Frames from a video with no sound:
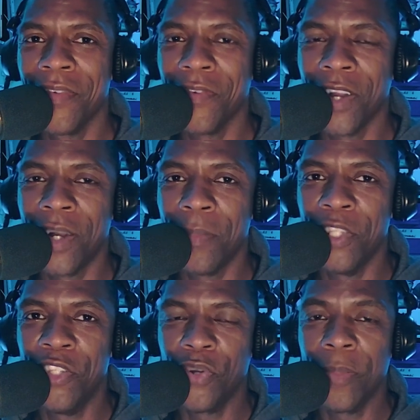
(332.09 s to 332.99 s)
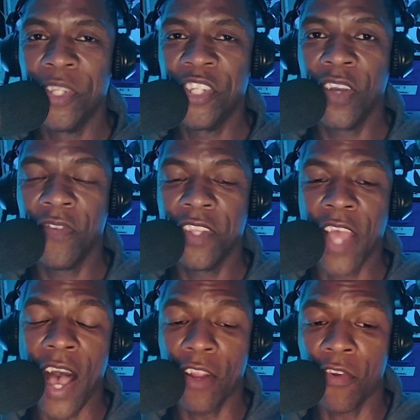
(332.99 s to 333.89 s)
from Joy Michelle
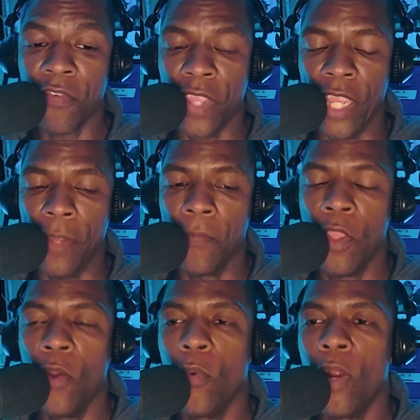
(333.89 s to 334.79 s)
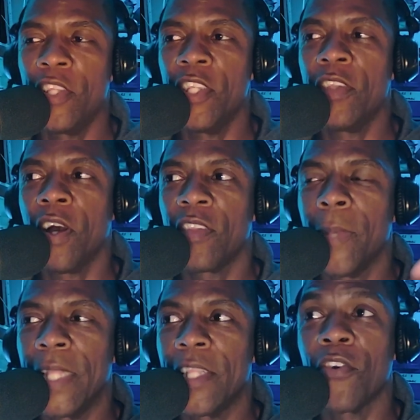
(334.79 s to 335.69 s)
Photography where she talks
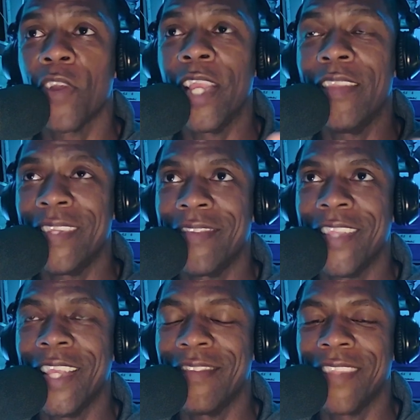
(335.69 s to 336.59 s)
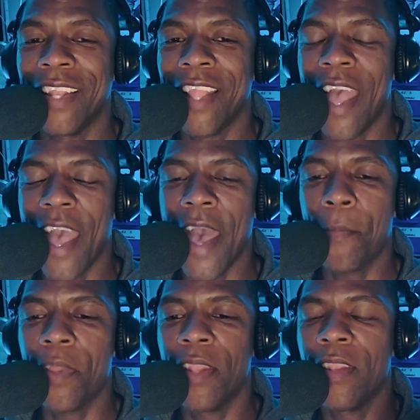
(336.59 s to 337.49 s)
about the craziest things that
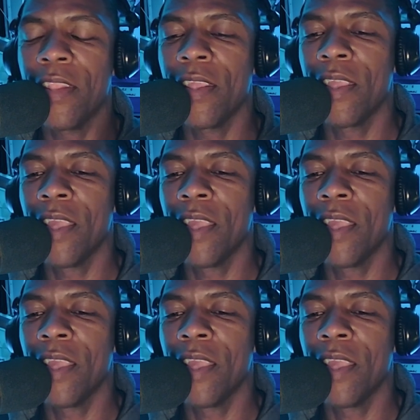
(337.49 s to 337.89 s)
happen